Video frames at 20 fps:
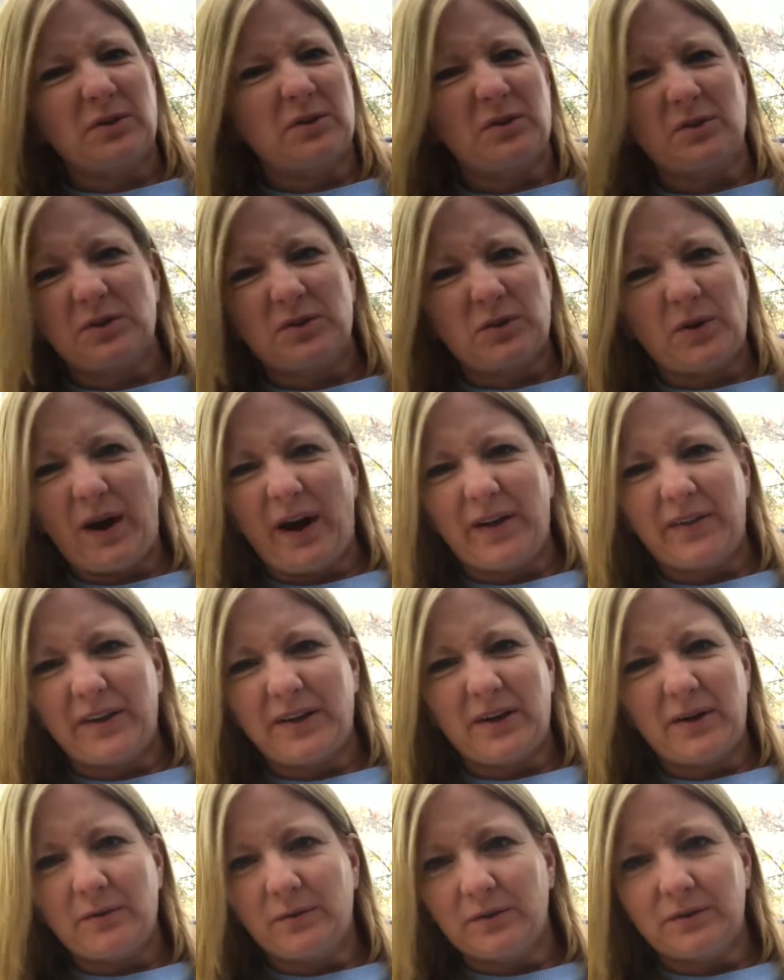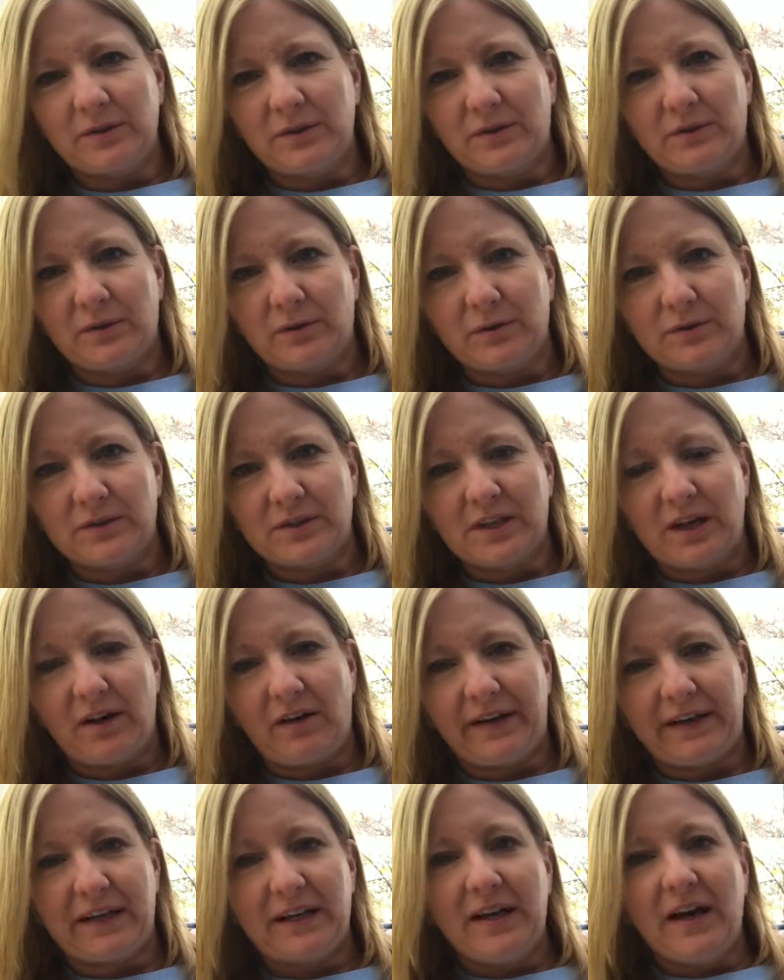Not sure how they know what unicorns are
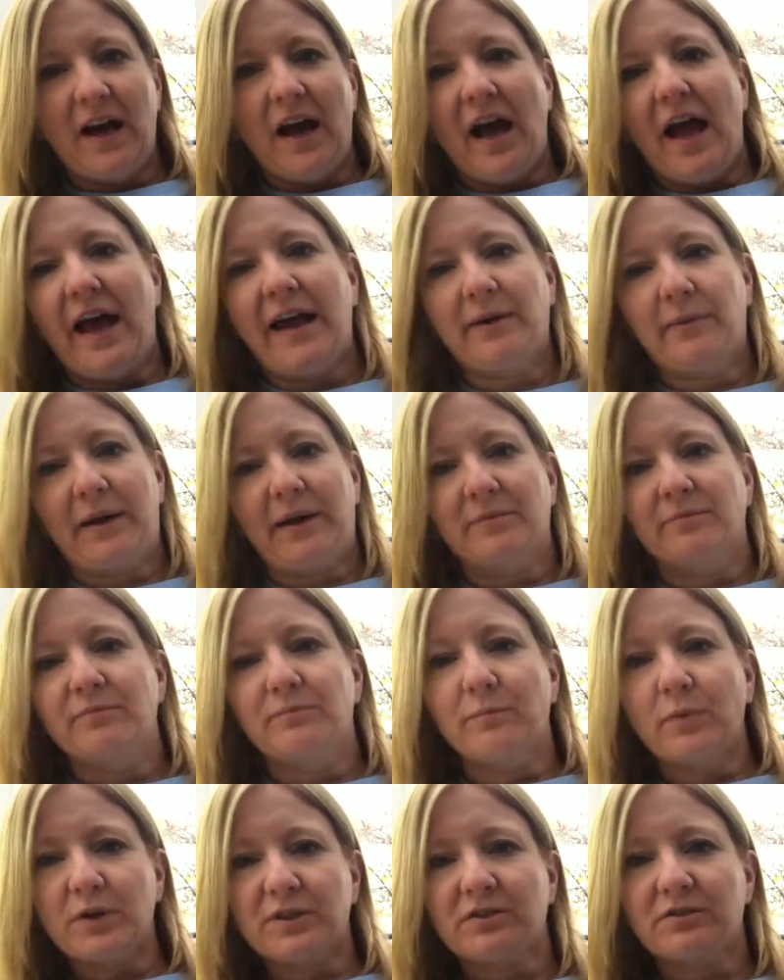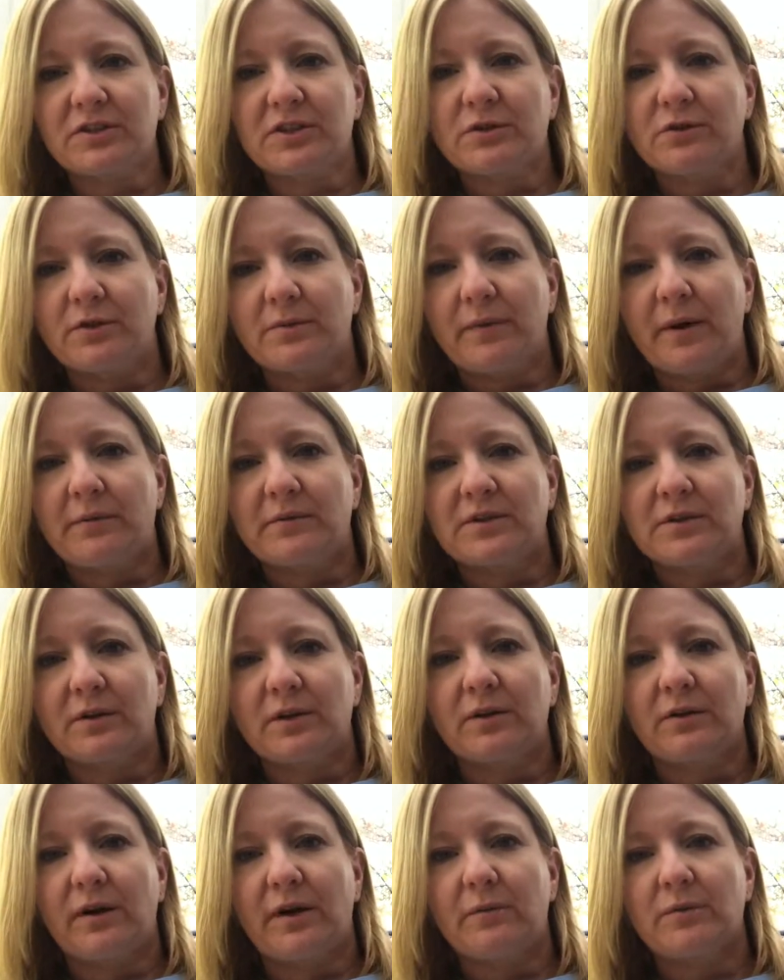like. Anyway, boys are at school at the moment, so I
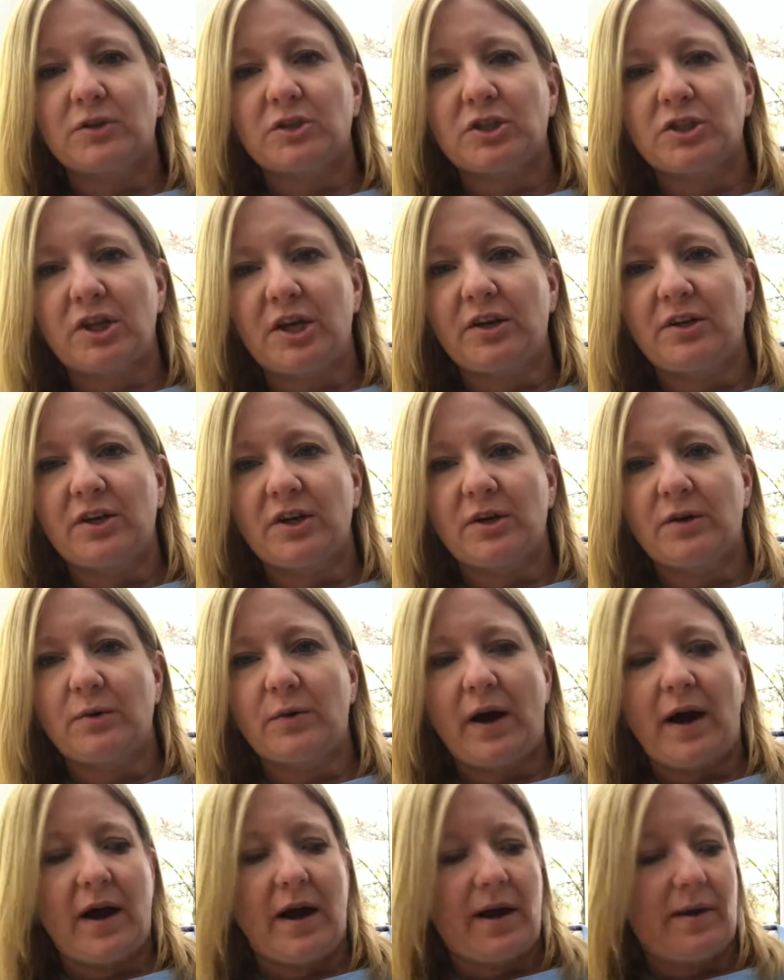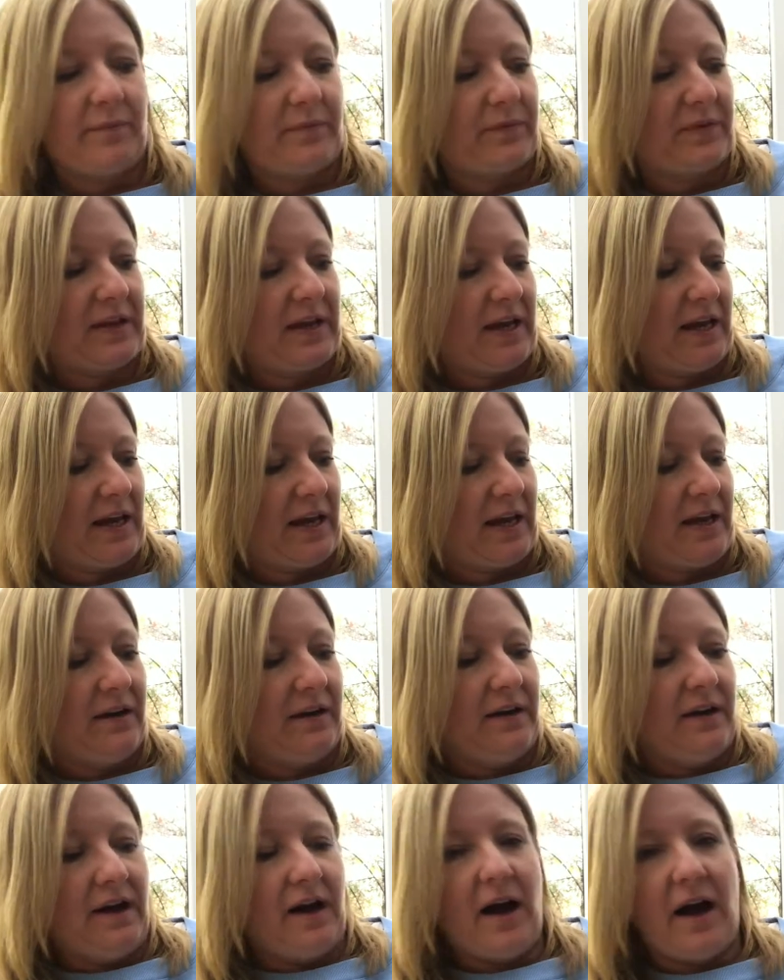thought I would show you the
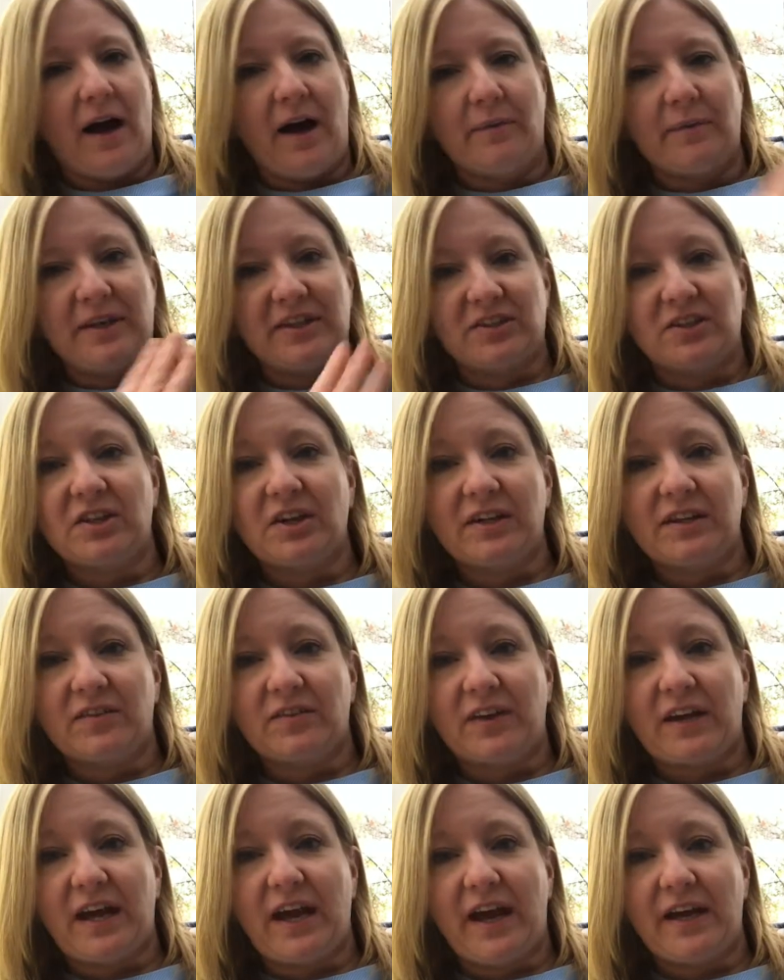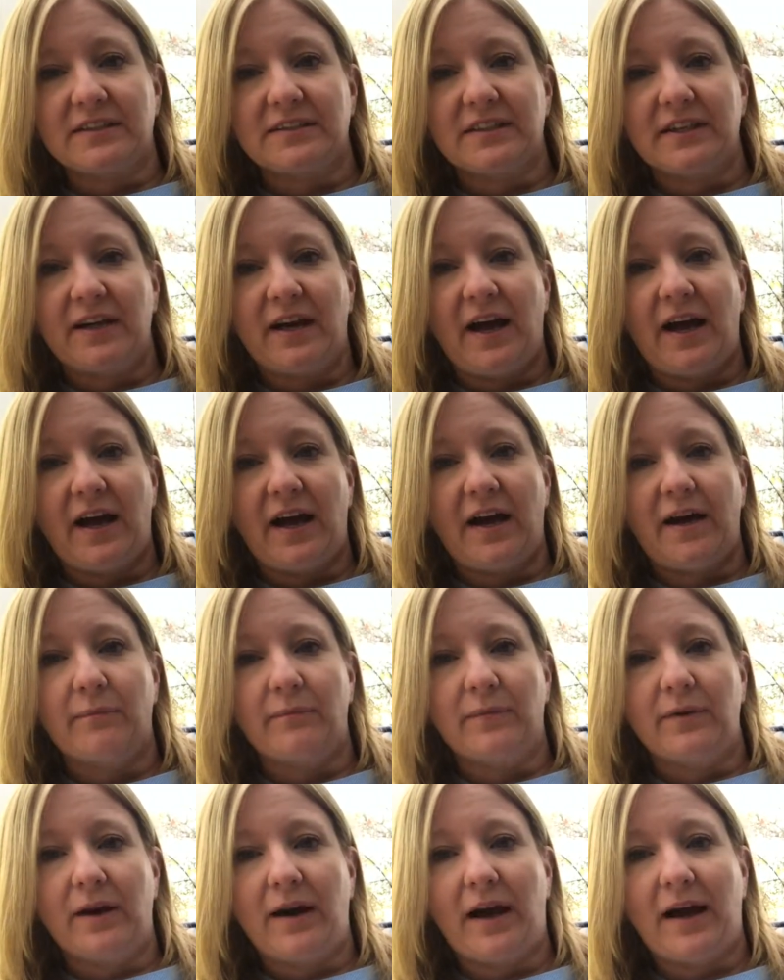inside of the kit and
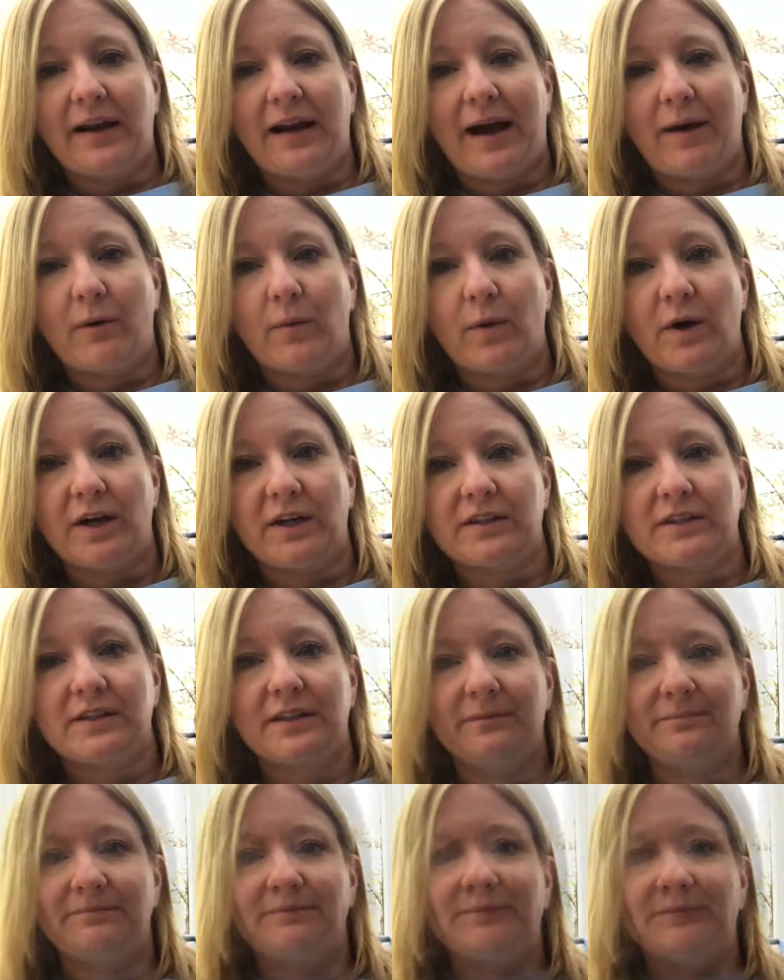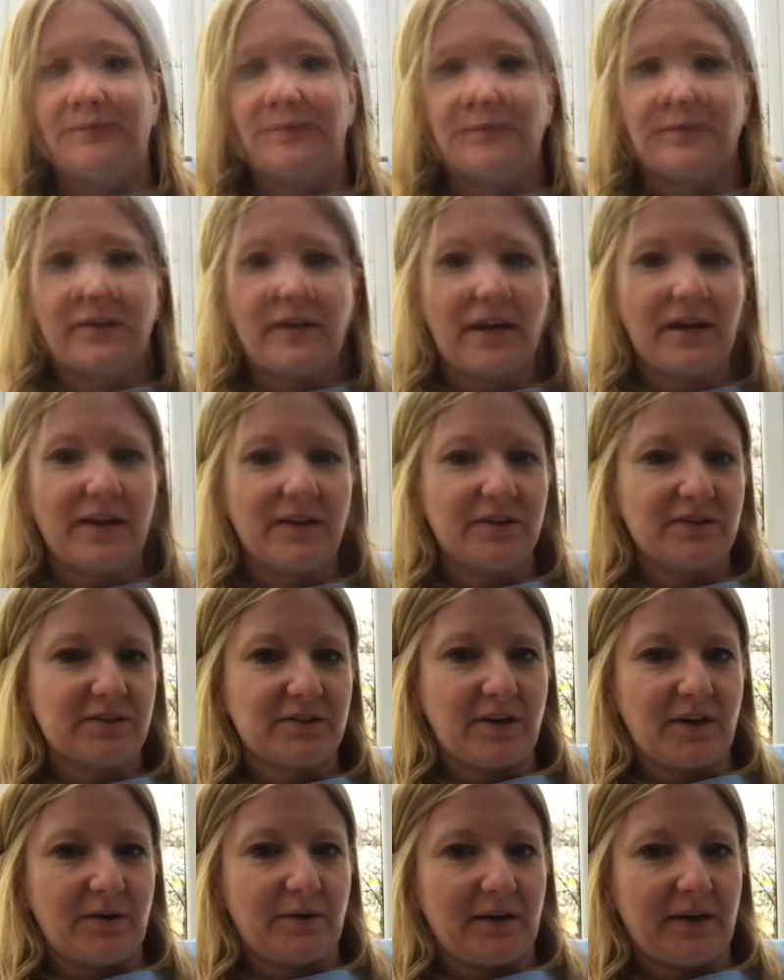how it works. Okay, so
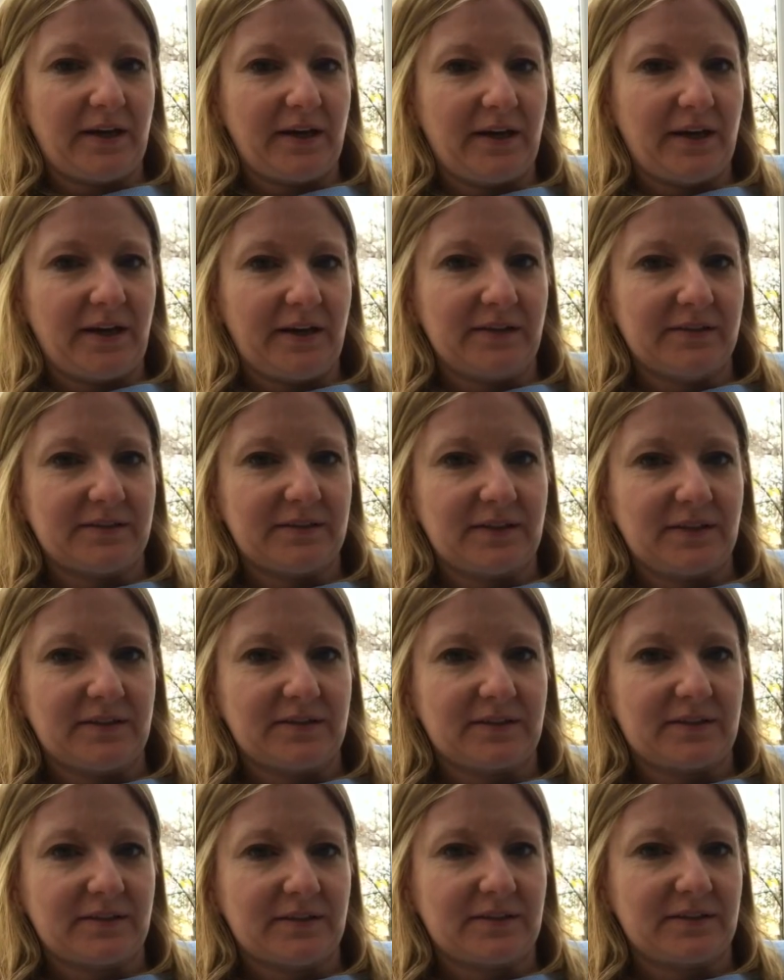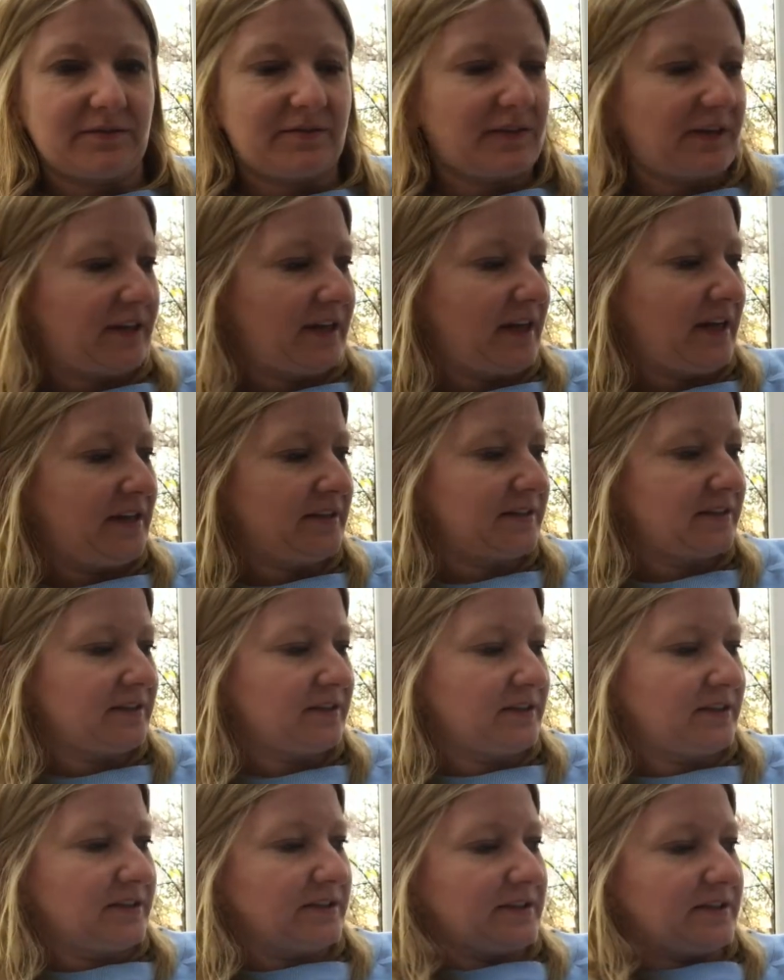here is the inside of the kit. As
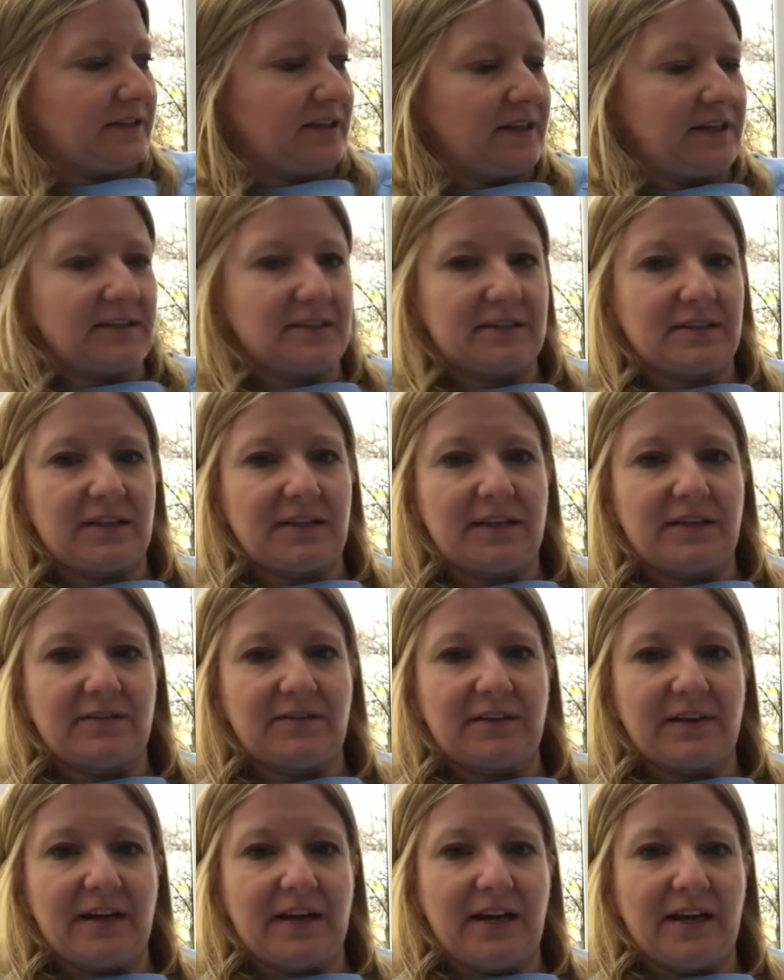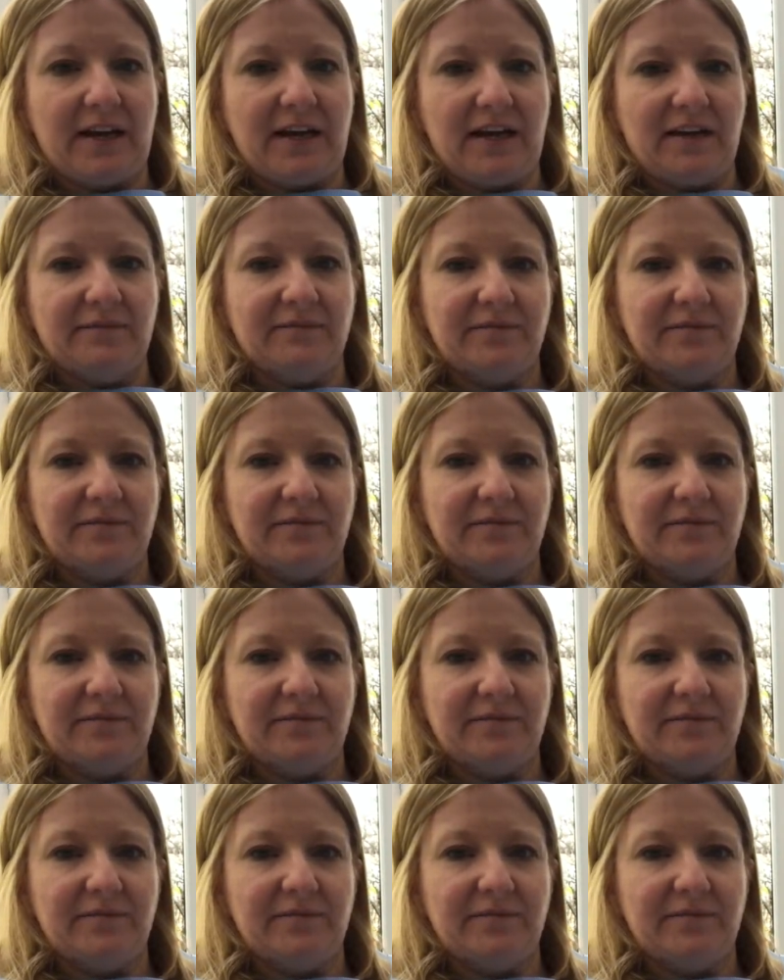you can see, there's a leaflet here.